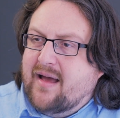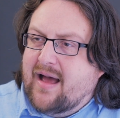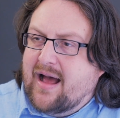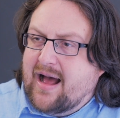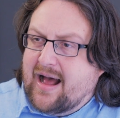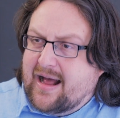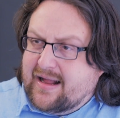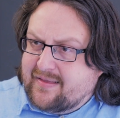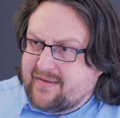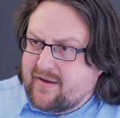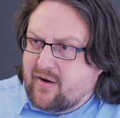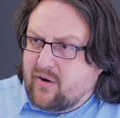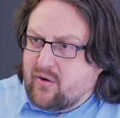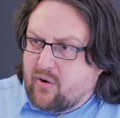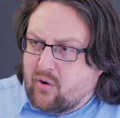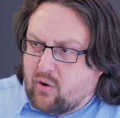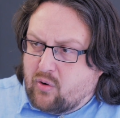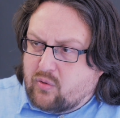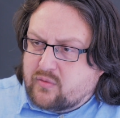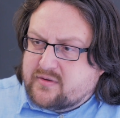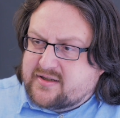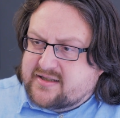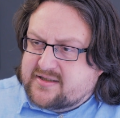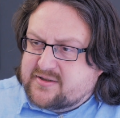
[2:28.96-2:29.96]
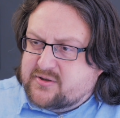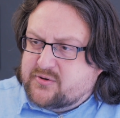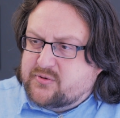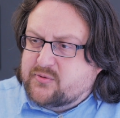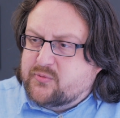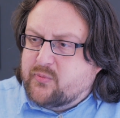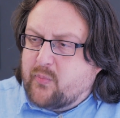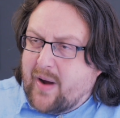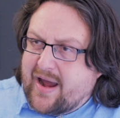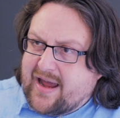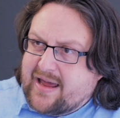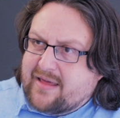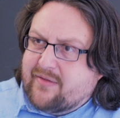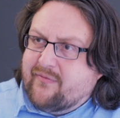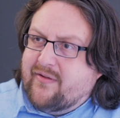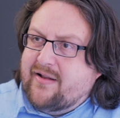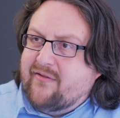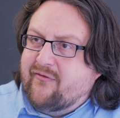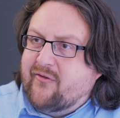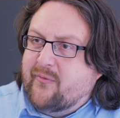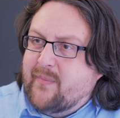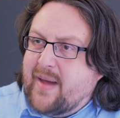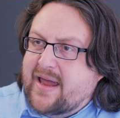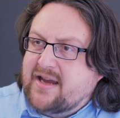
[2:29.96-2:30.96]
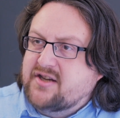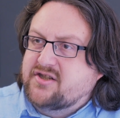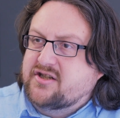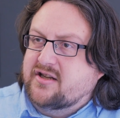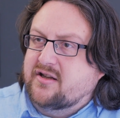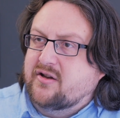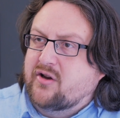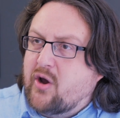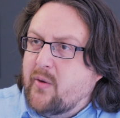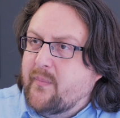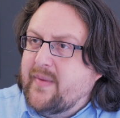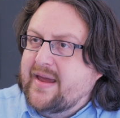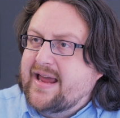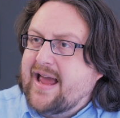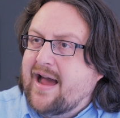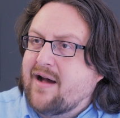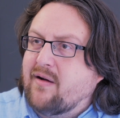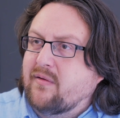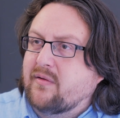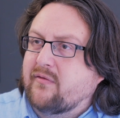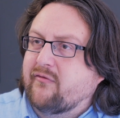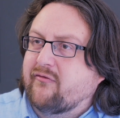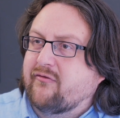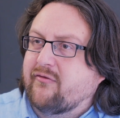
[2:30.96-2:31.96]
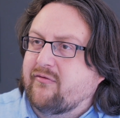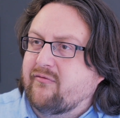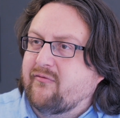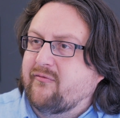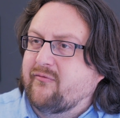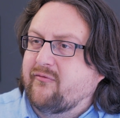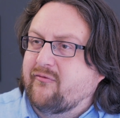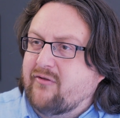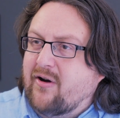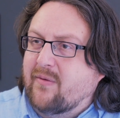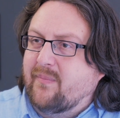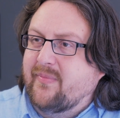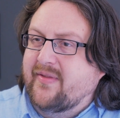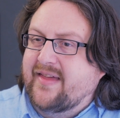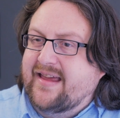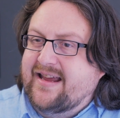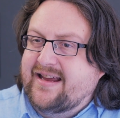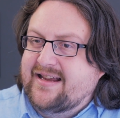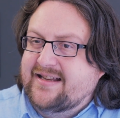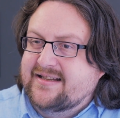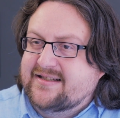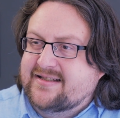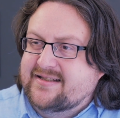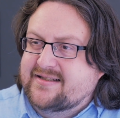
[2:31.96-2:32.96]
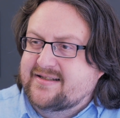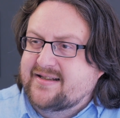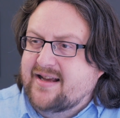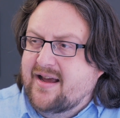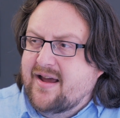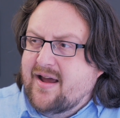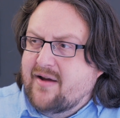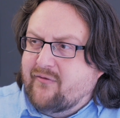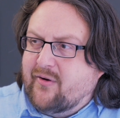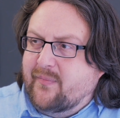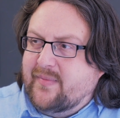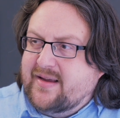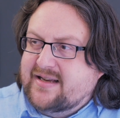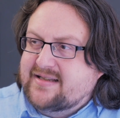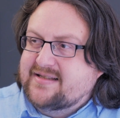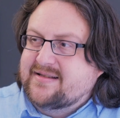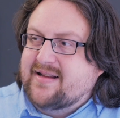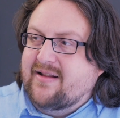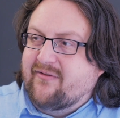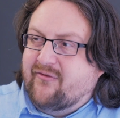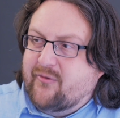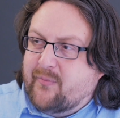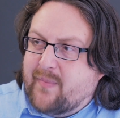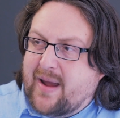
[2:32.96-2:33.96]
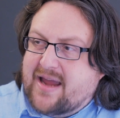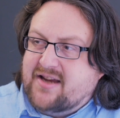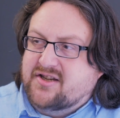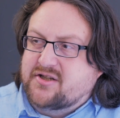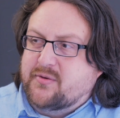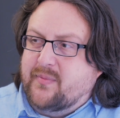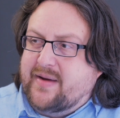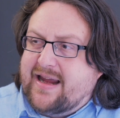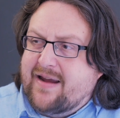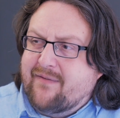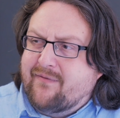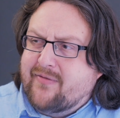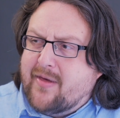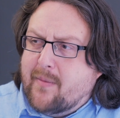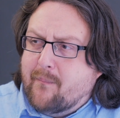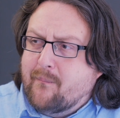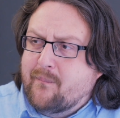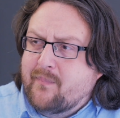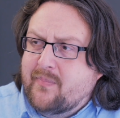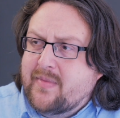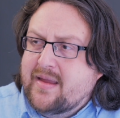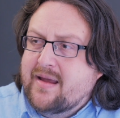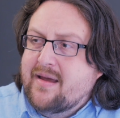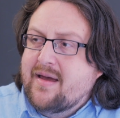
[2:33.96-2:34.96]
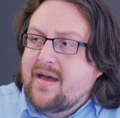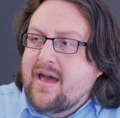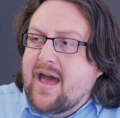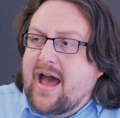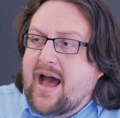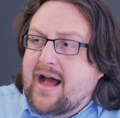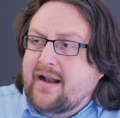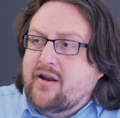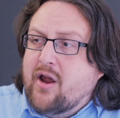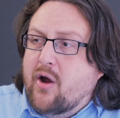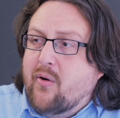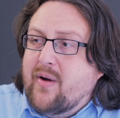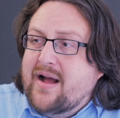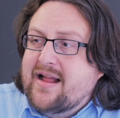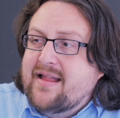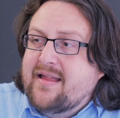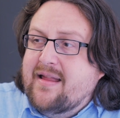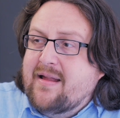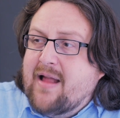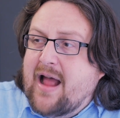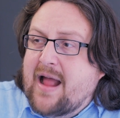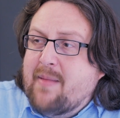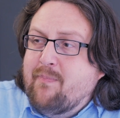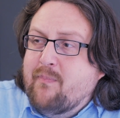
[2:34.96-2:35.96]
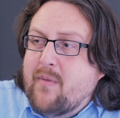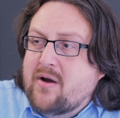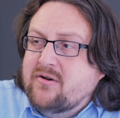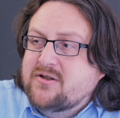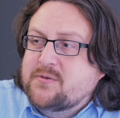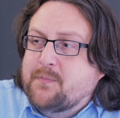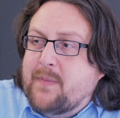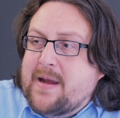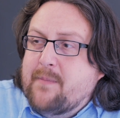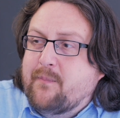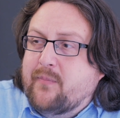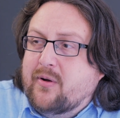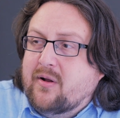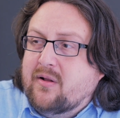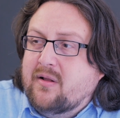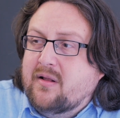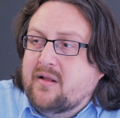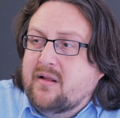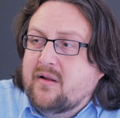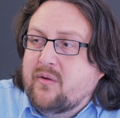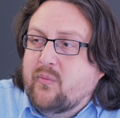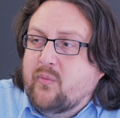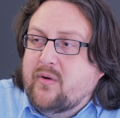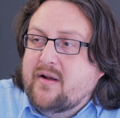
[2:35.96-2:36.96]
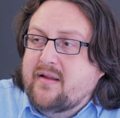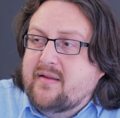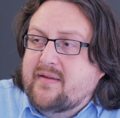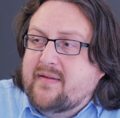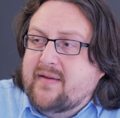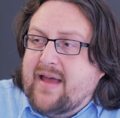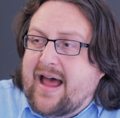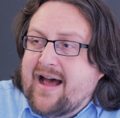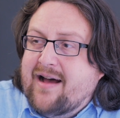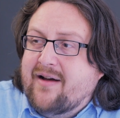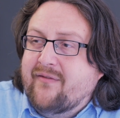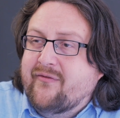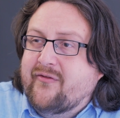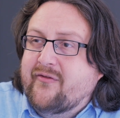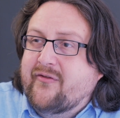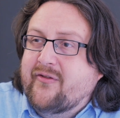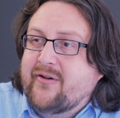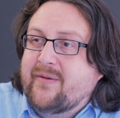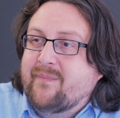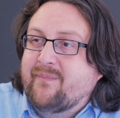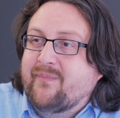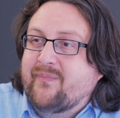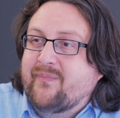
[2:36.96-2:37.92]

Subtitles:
and a whole swathe of information coming out from this information we give them. And and most people would have